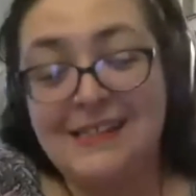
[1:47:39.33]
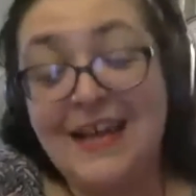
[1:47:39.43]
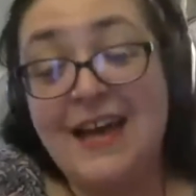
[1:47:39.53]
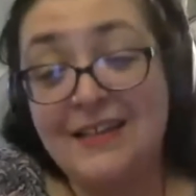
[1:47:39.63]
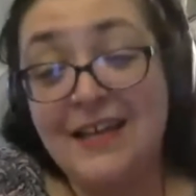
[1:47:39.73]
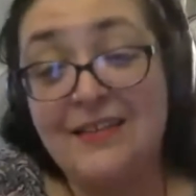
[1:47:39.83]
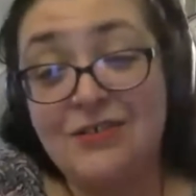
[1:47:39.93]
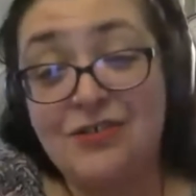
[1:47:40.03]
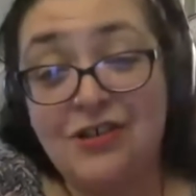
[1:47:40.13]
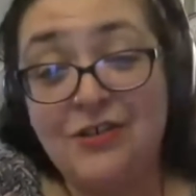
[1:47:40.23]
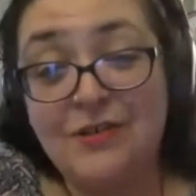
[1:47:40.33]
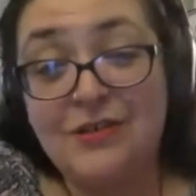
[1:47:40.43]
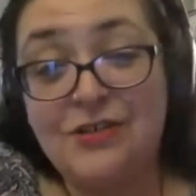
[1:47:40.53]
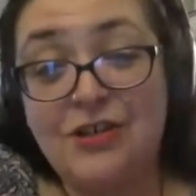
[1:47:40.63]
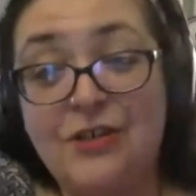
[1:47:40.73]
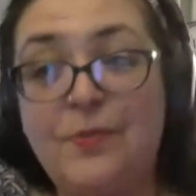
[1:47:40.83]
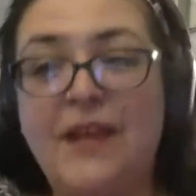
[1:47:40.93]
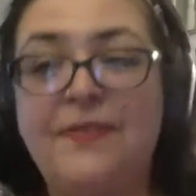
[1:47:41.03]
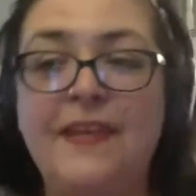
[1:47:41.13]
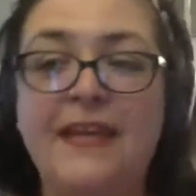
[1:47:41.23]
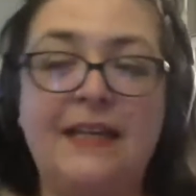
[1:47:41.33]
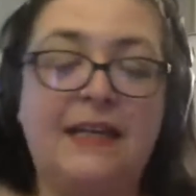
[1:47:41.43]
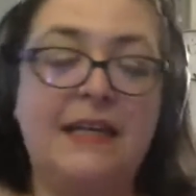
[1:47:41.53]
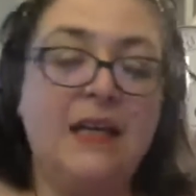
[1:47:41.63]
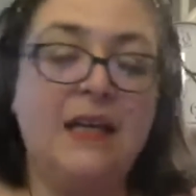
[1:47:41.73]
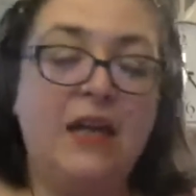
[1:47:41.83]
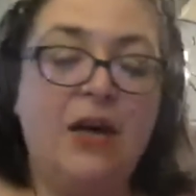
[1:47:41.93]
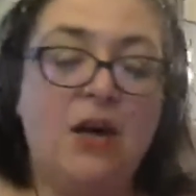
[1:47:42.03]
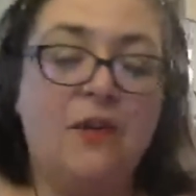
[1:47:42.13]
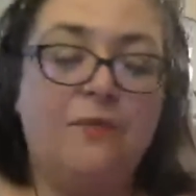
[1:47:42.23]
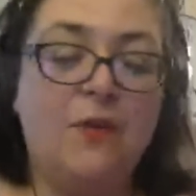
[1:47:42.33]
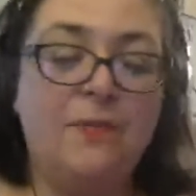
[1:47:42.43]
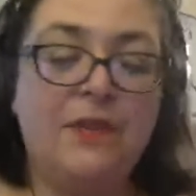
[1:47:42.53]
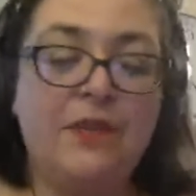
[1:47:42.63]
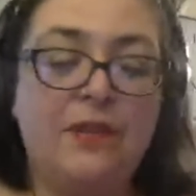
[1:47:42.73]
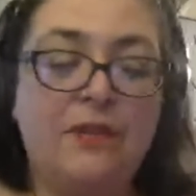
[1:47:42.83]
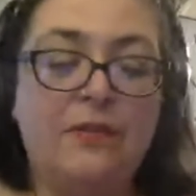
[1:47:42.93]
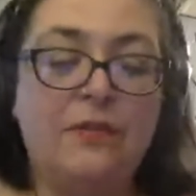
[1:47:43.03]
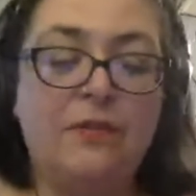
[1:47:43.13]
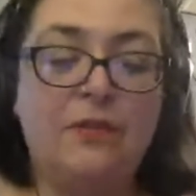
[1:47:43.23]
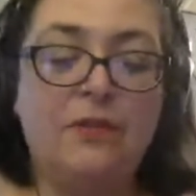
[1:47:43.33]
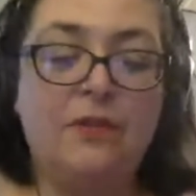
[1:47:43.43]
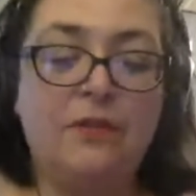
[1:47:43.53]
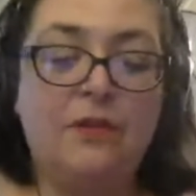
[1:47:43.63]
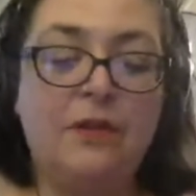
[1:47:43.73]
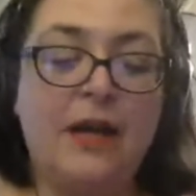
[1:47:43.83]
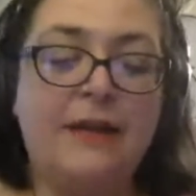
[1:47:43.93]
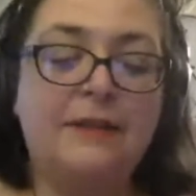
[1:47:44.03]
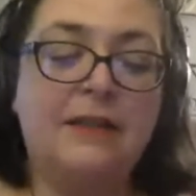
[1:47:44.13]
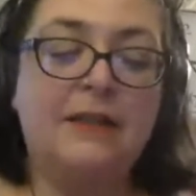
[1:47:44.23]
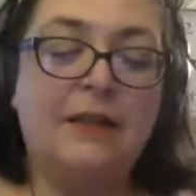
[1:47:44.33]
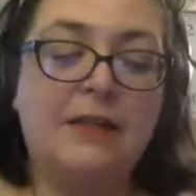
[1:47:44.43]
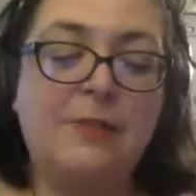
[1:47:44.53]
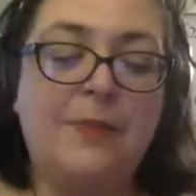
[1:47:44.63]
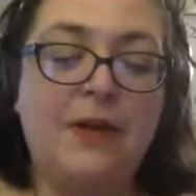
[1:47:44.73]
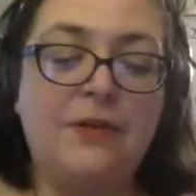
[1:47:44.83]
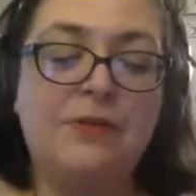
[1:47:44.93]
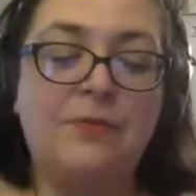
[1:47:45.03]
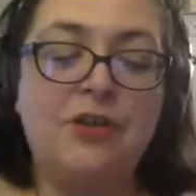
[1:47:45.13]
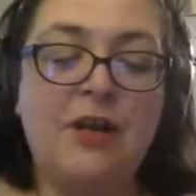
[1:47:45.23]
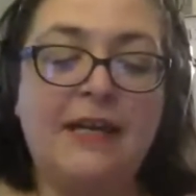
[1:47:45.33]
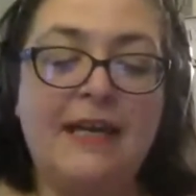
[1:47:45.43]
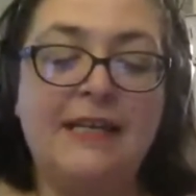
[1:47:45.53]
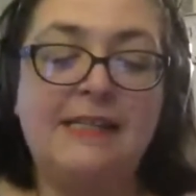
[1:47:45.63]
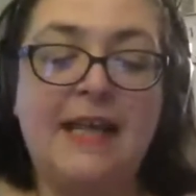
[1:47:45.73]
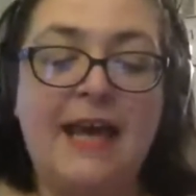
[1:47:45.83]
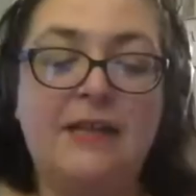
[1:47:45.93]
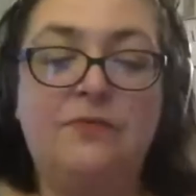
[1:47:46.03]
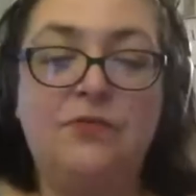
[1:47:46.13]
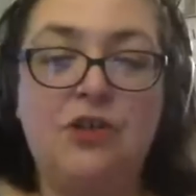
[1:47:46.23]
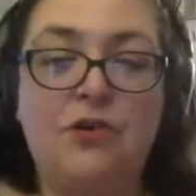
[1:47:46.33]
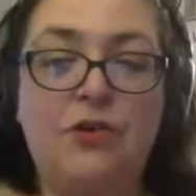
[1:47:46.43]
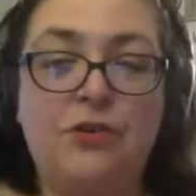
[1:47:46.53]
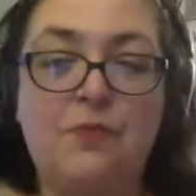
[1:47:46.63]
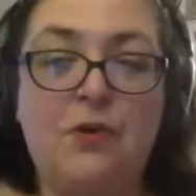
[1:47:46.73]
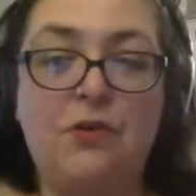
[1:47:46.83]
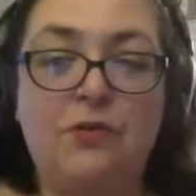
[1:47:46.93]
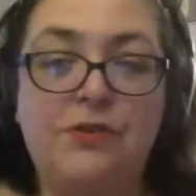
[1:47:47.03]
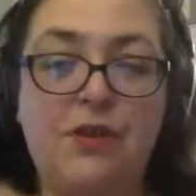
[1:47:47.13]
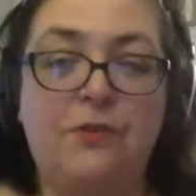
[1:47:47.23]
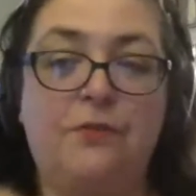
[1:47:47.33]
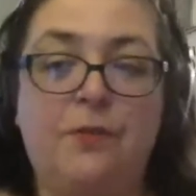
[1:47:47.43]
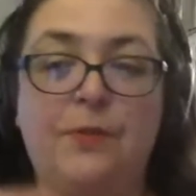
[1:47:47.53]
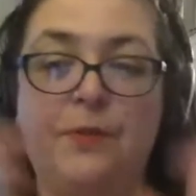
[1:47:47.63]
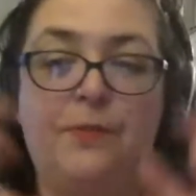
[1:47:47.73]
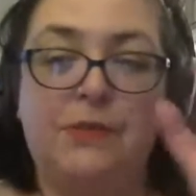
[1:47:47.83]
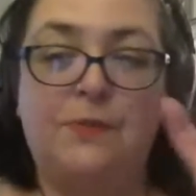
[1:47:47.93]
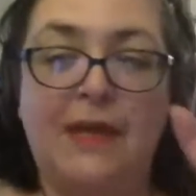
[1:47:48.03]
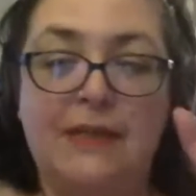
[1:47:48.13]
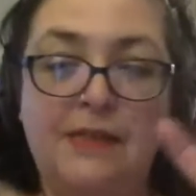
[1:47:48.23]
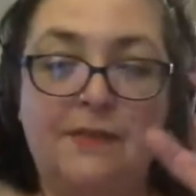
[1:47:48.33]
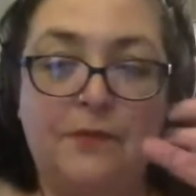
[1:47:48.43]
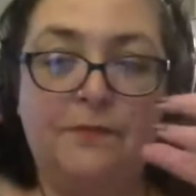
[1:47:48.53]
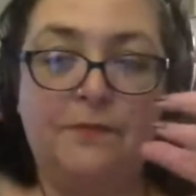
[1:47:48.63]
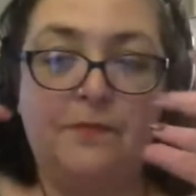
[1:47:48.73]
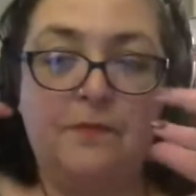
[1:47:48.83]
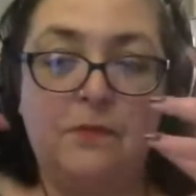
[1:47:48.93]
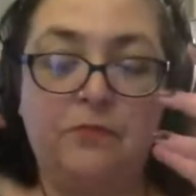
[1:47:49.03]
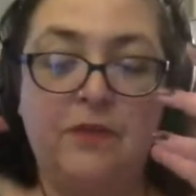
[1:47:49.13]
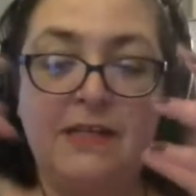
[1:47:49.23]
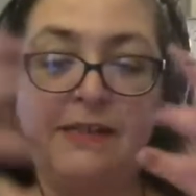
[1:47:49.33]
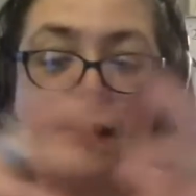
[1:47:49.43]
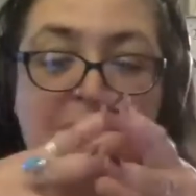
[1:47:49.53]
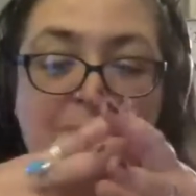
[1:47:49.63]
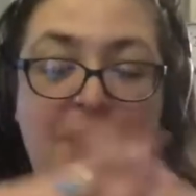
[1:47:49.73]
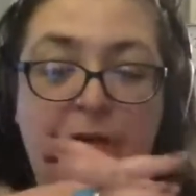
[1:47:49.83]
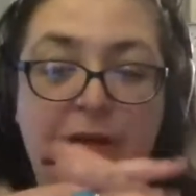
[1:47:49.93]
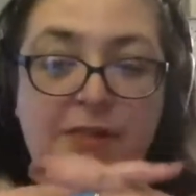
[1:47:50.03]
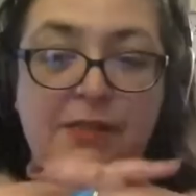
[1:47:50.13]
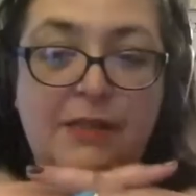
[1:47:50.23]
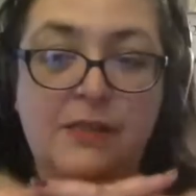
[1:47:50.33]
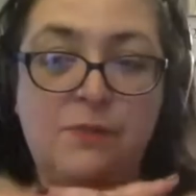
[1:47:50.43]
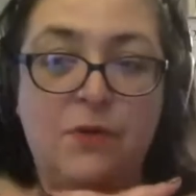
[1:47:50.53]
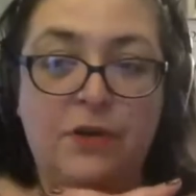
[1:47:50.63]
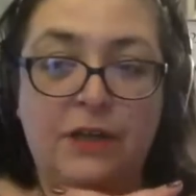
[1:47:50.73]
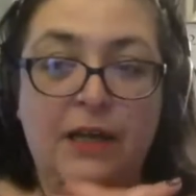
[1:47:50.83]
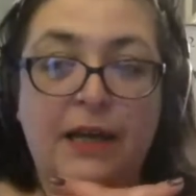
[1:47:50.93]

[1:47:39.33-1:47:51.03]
Yeah. That's true. It's true. But I think from the, I suppose I'm trying to get into the head of George, but also from the perspective of the reader's experience at this point.